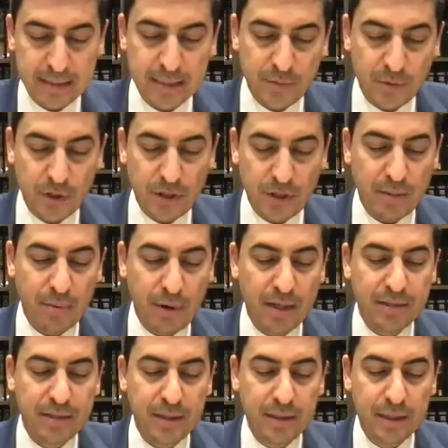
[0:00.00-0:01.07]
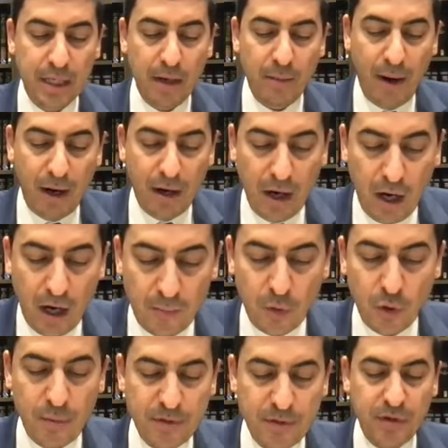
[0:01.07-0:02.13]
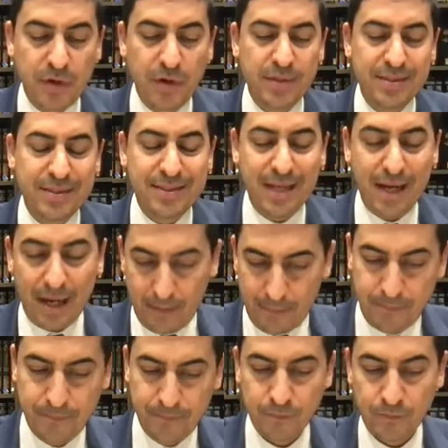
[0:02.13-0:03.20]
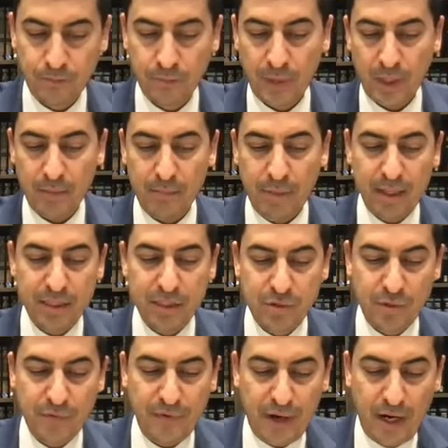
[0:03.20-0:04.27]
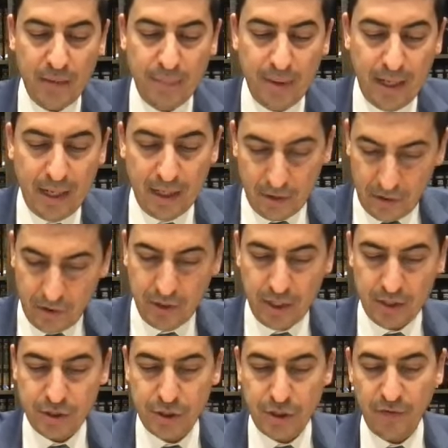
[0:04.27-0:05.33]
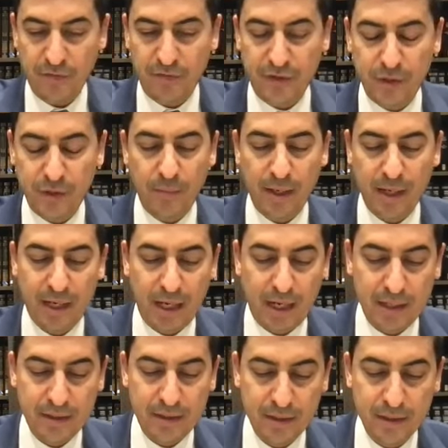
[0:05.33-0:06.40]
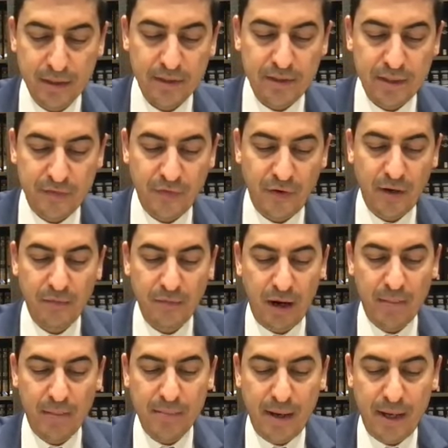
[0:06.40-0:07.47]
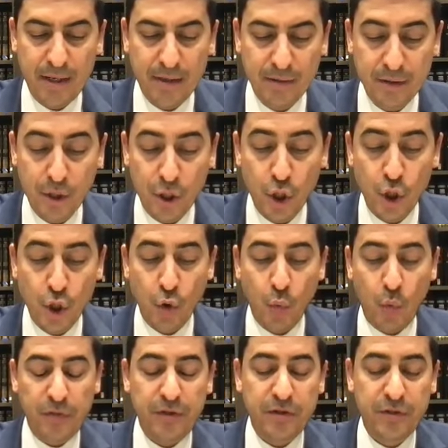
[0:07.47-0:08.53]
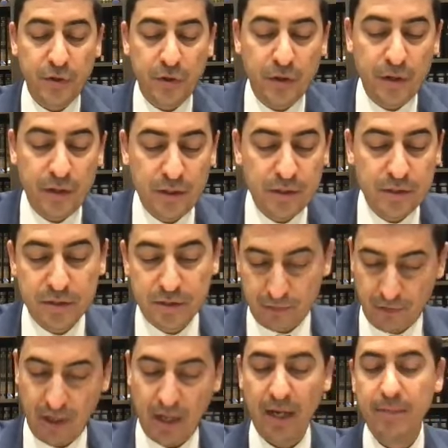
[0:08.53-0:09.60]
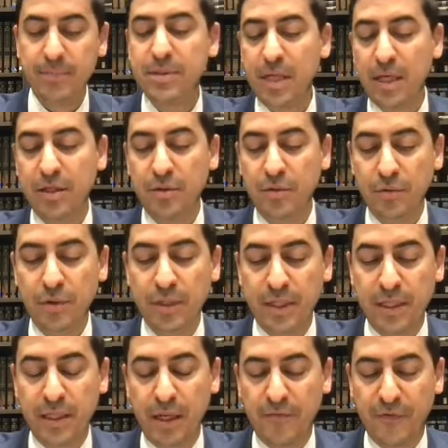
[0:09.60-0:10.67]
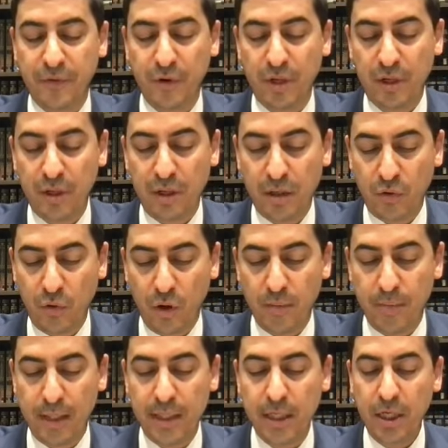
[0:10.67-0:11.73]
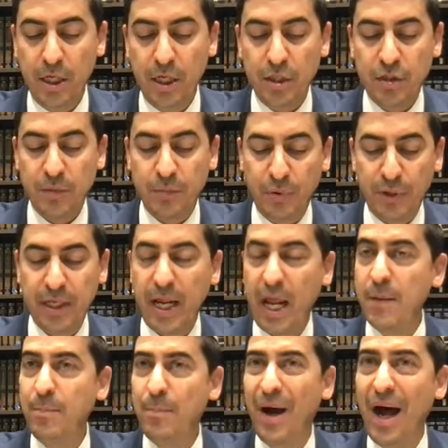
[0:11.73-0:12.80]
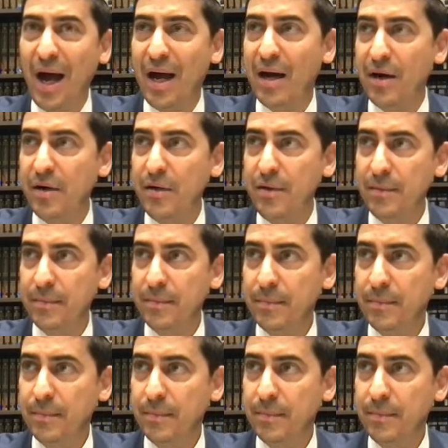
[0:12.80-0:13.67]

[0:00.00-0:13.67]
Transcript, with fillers: since we learned in Abraita, Par Ha'amur B'Torah Stam Ben Esrim V'Arba'a Chodesh V'Yom Echad Divrei Rabbi Meir. When the Torah describes that you need for a, a korban to bring a par.